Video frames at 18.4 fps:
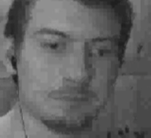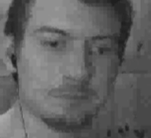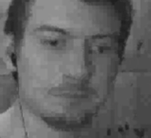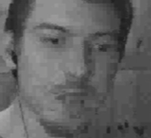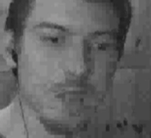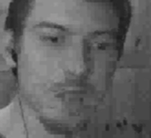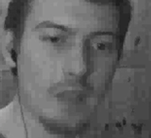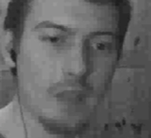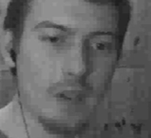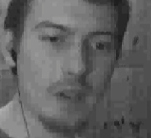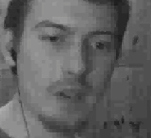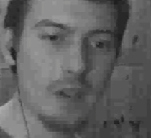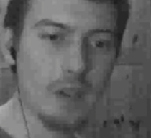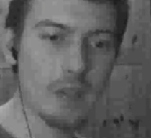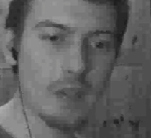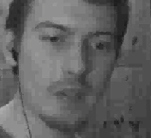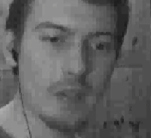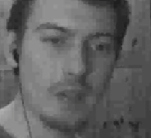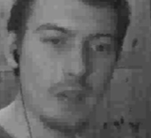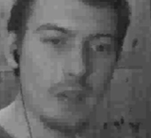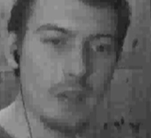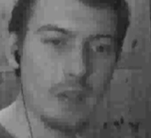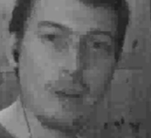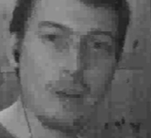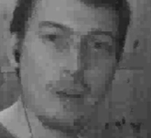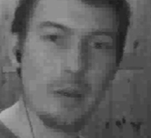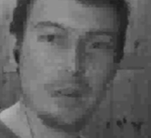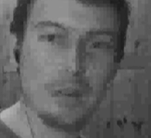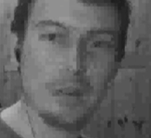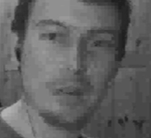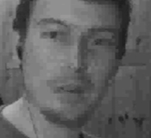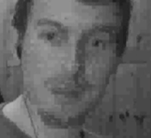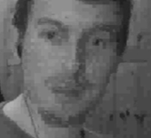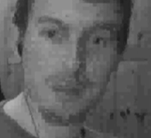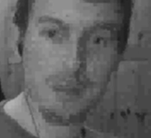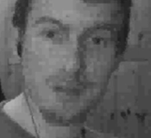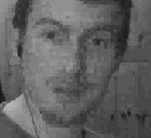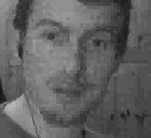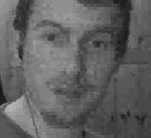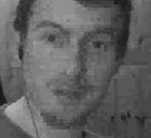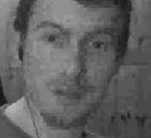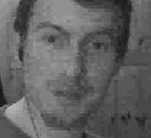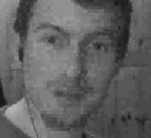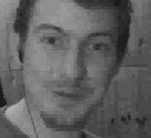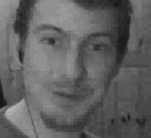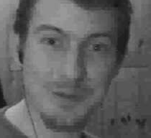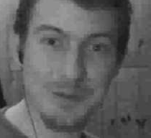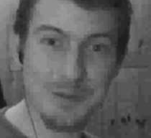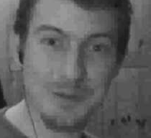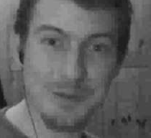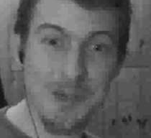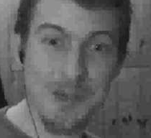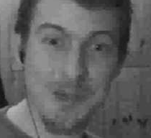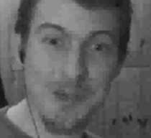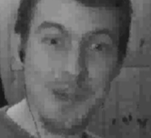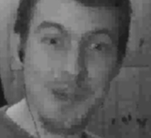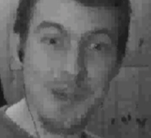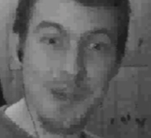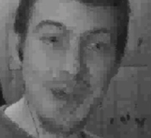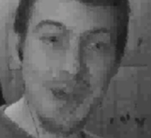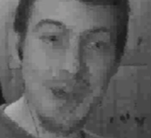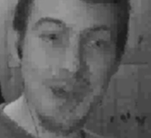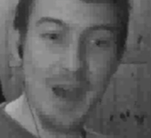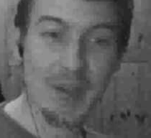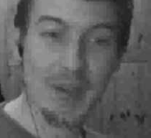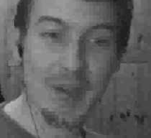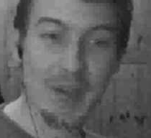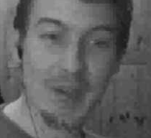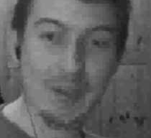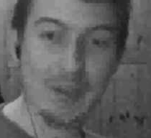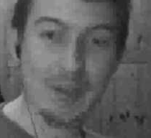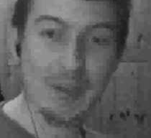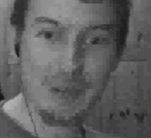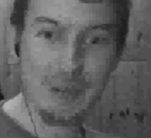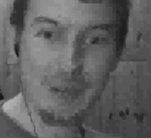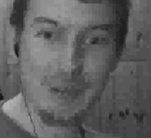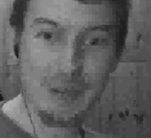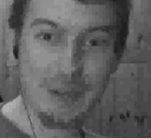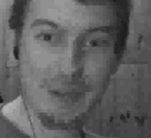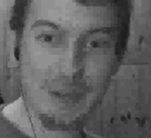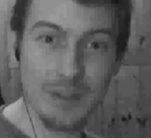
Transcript: So now I will explain to you how homophobia developed.